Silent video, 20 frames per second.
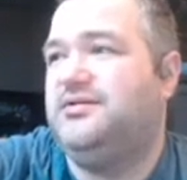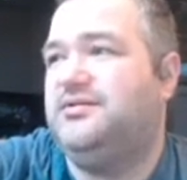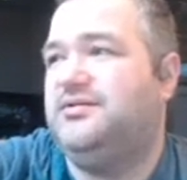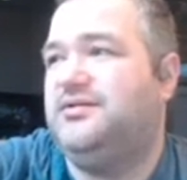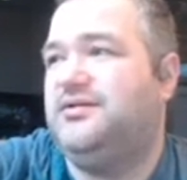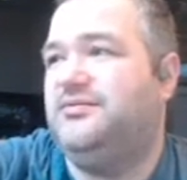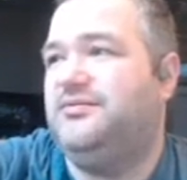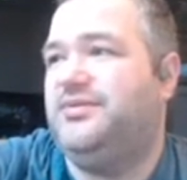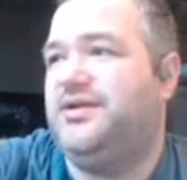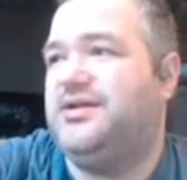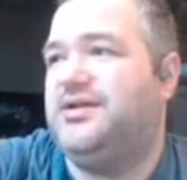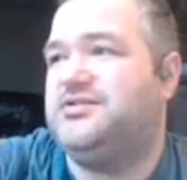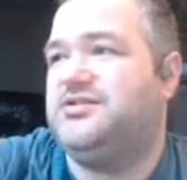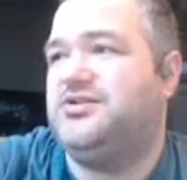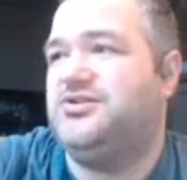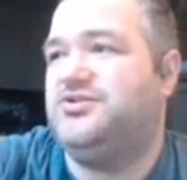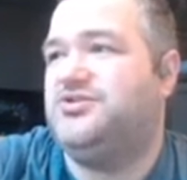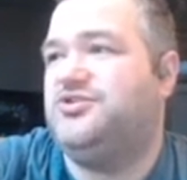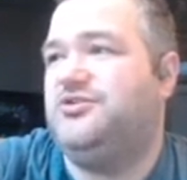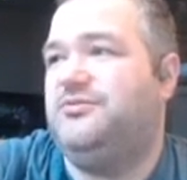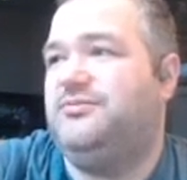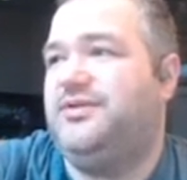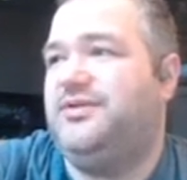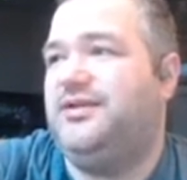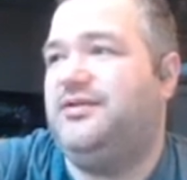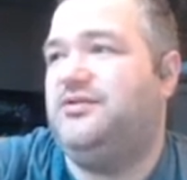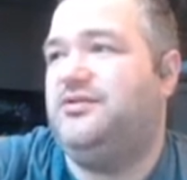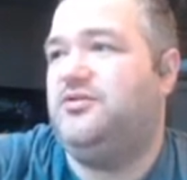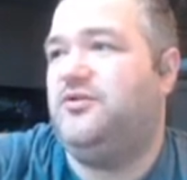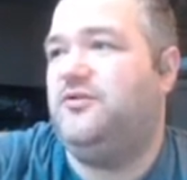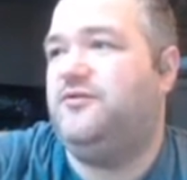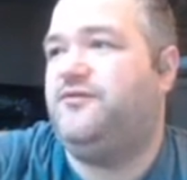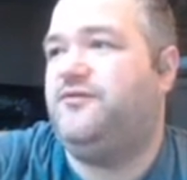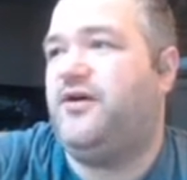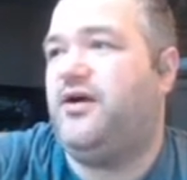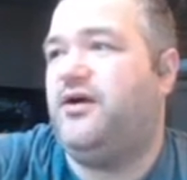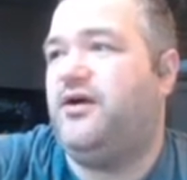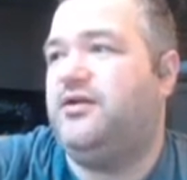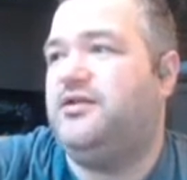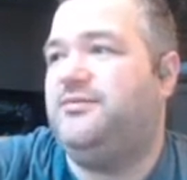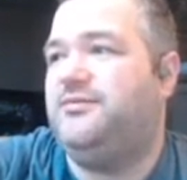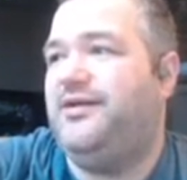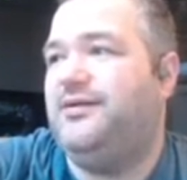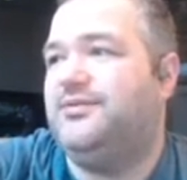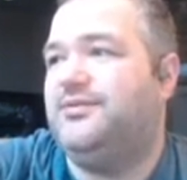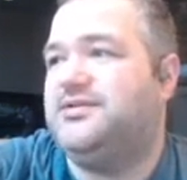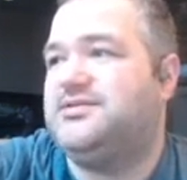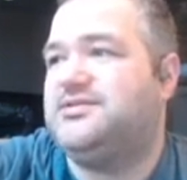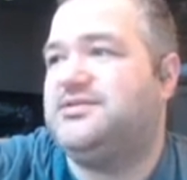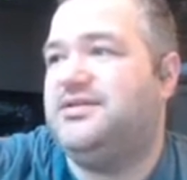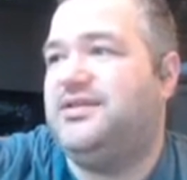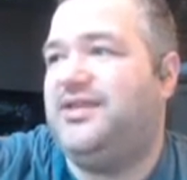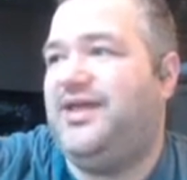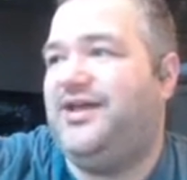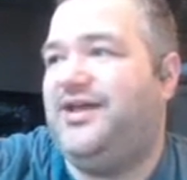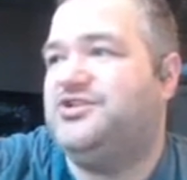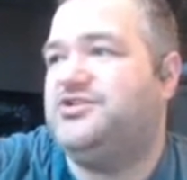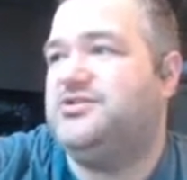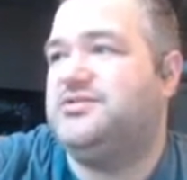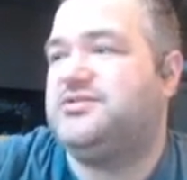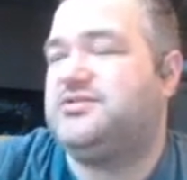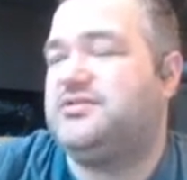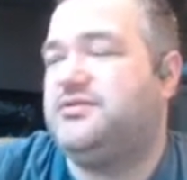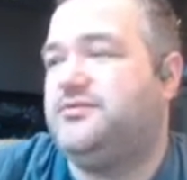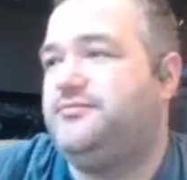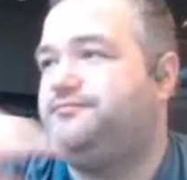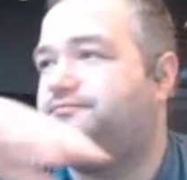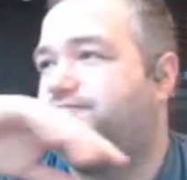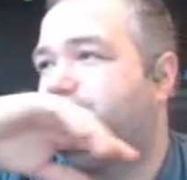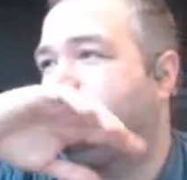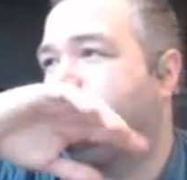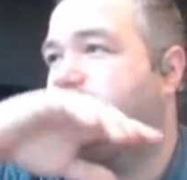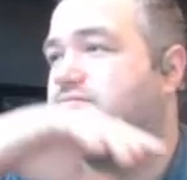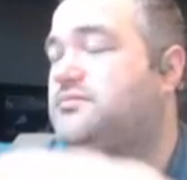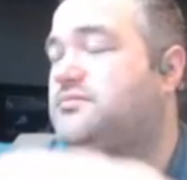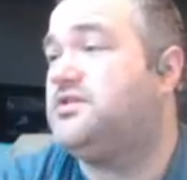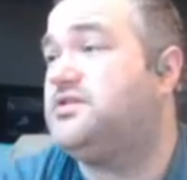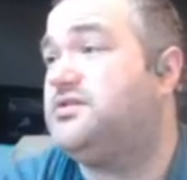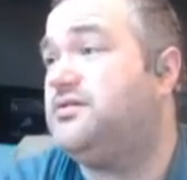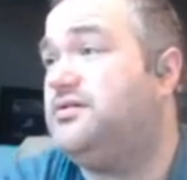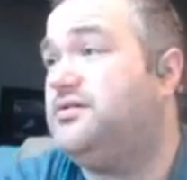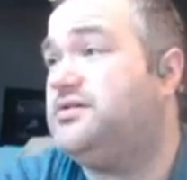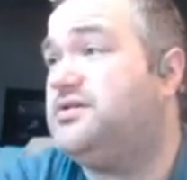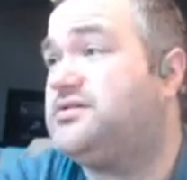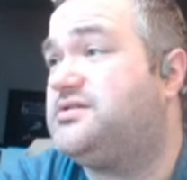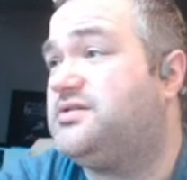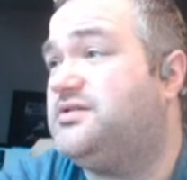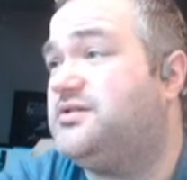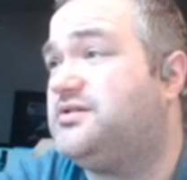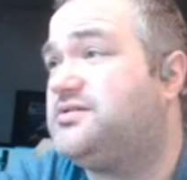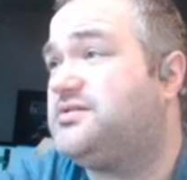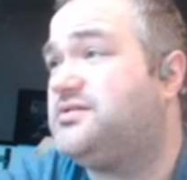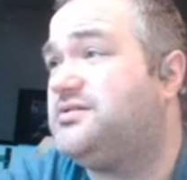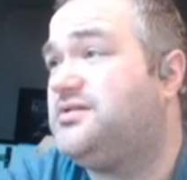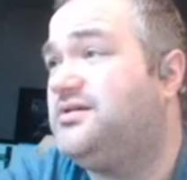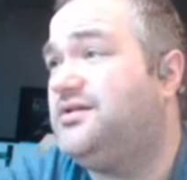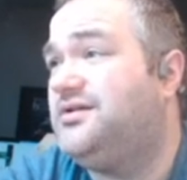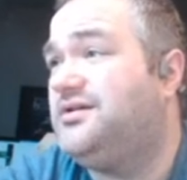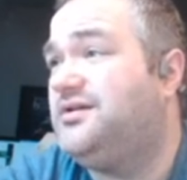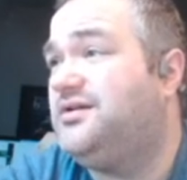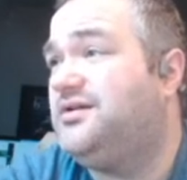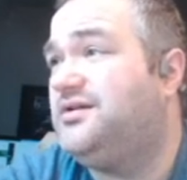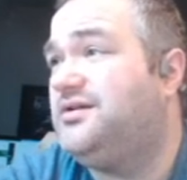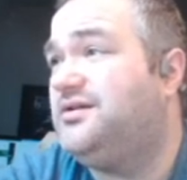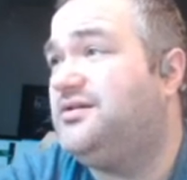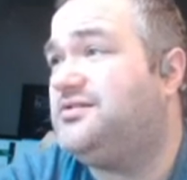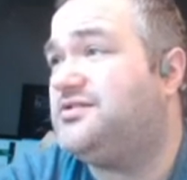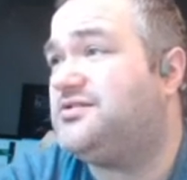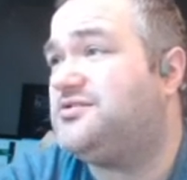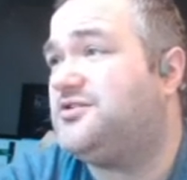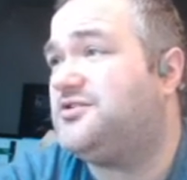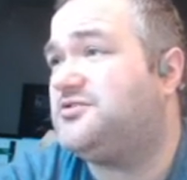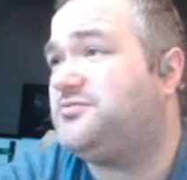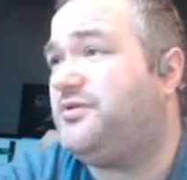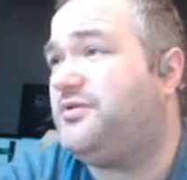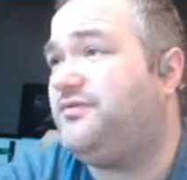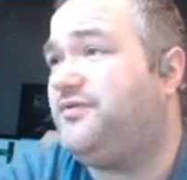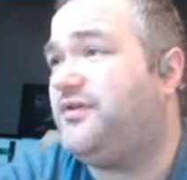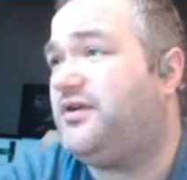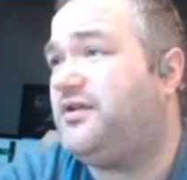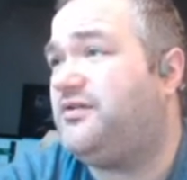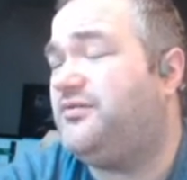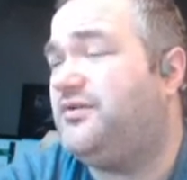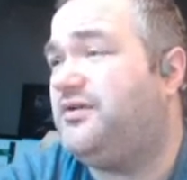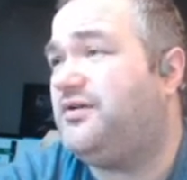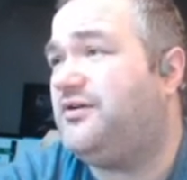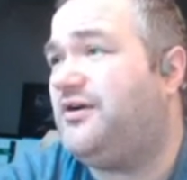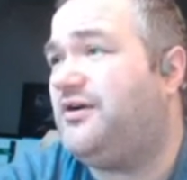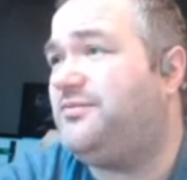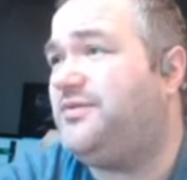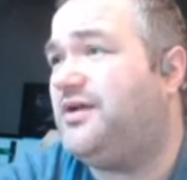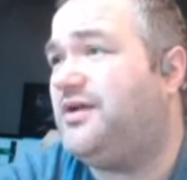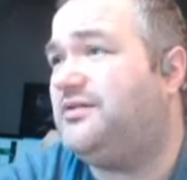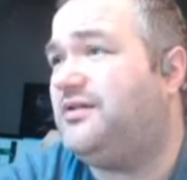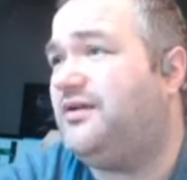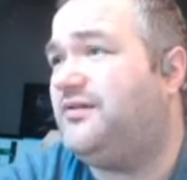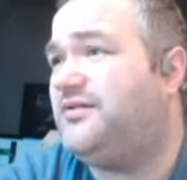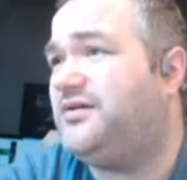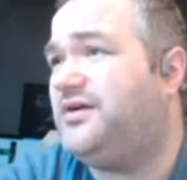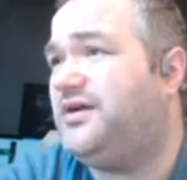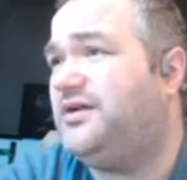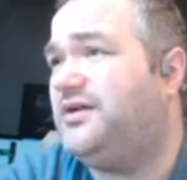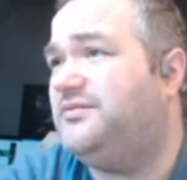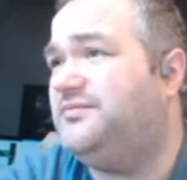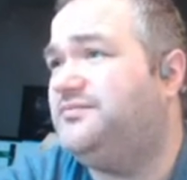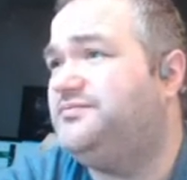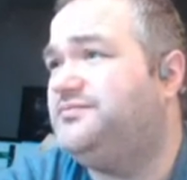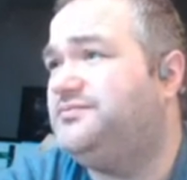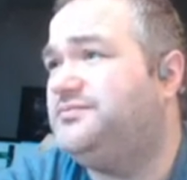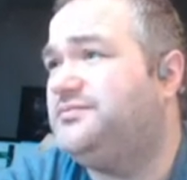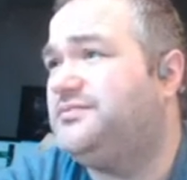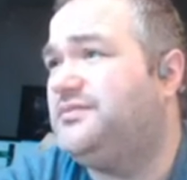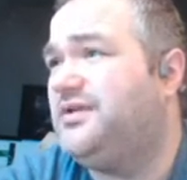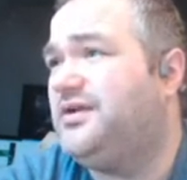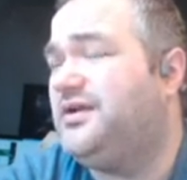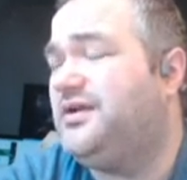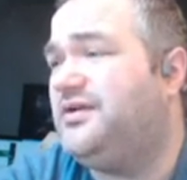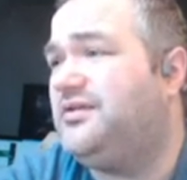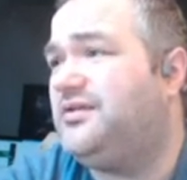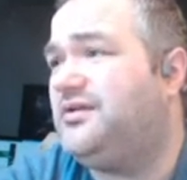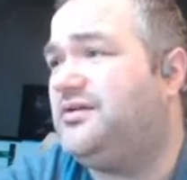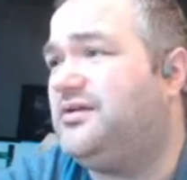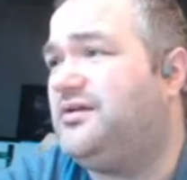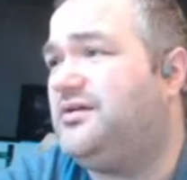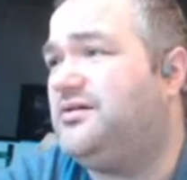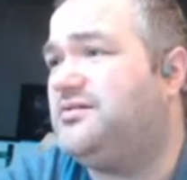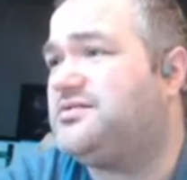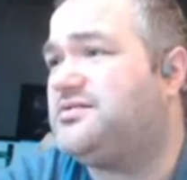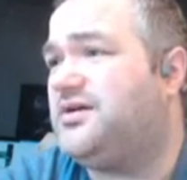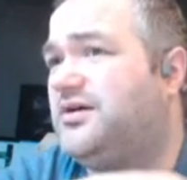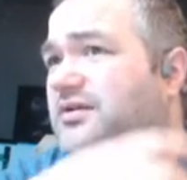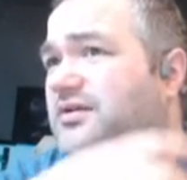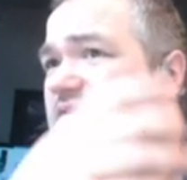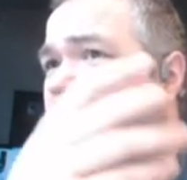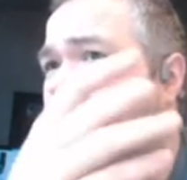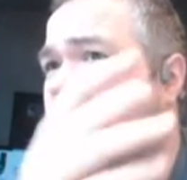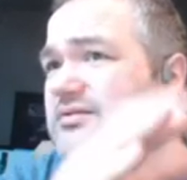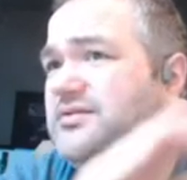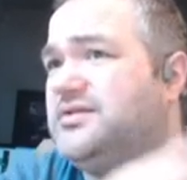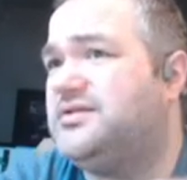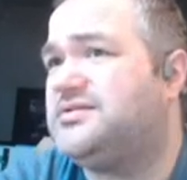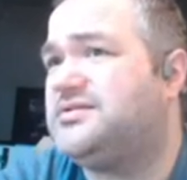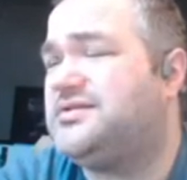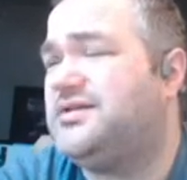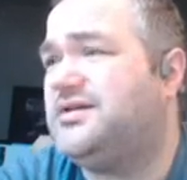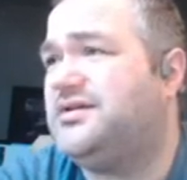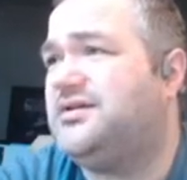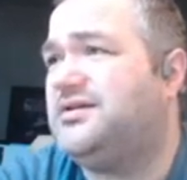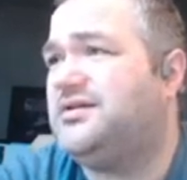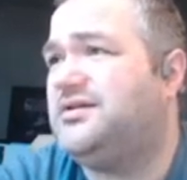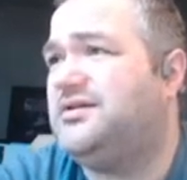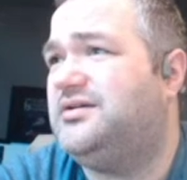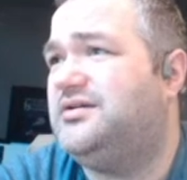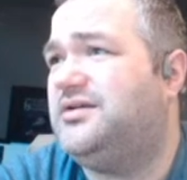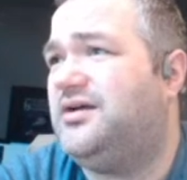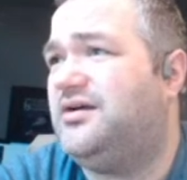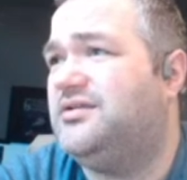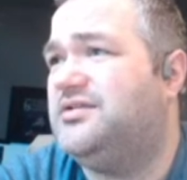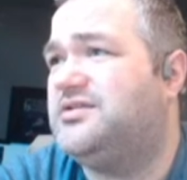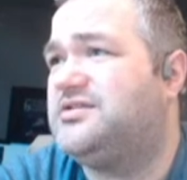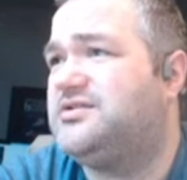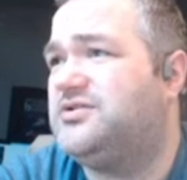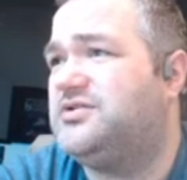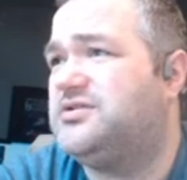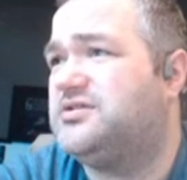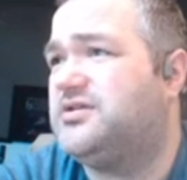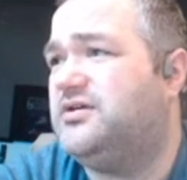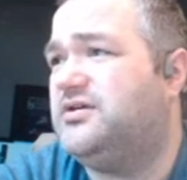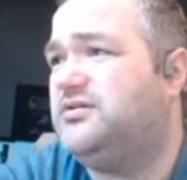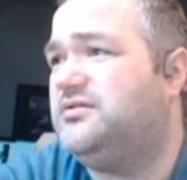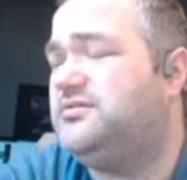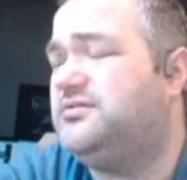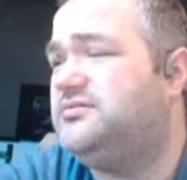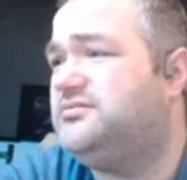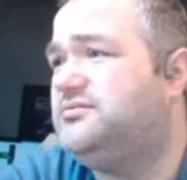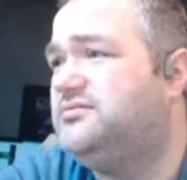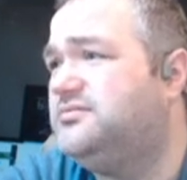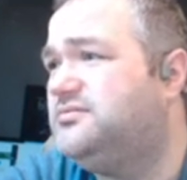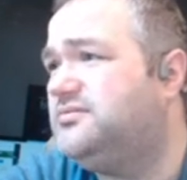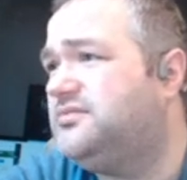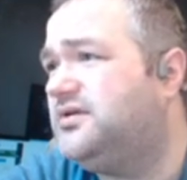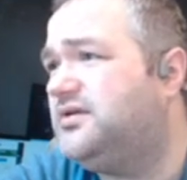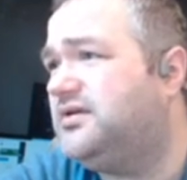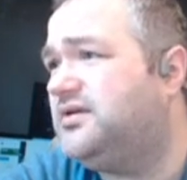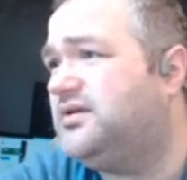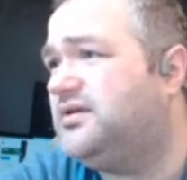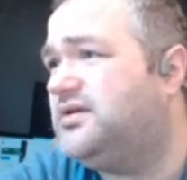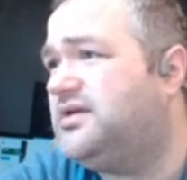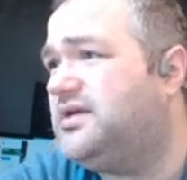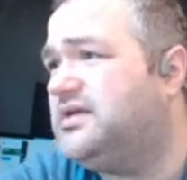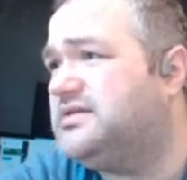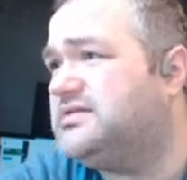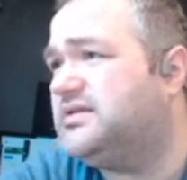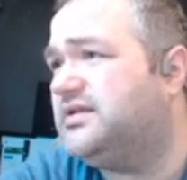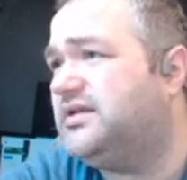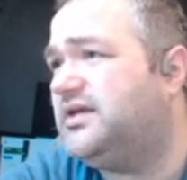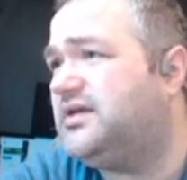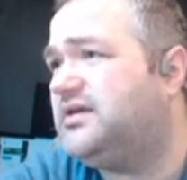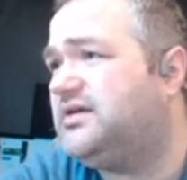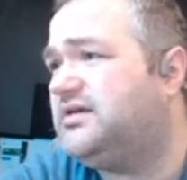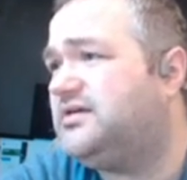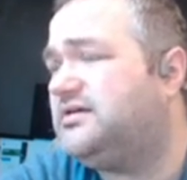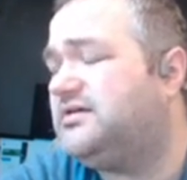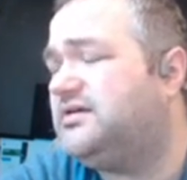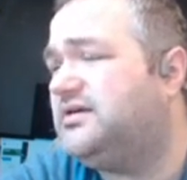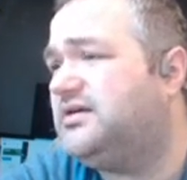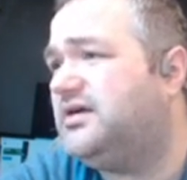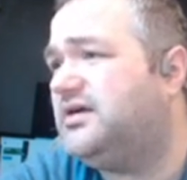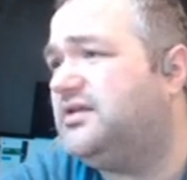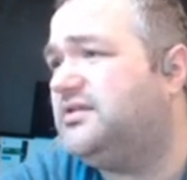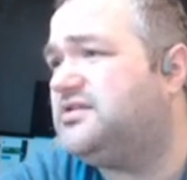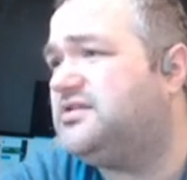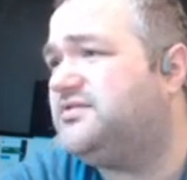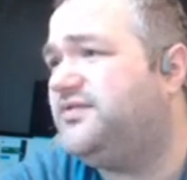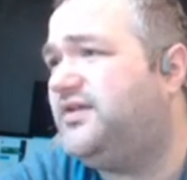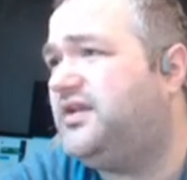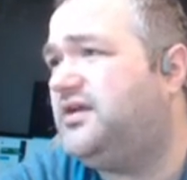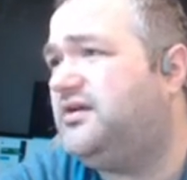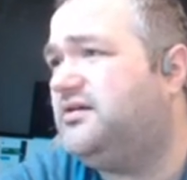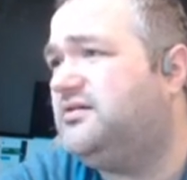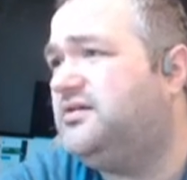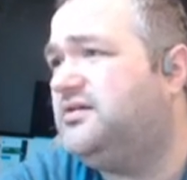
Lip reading: because you're zoomed in too far to be able to see the edges. So it just looks perfect. And we can up, down, left, right. There you go. So I'll include this all the source code as a link on this video,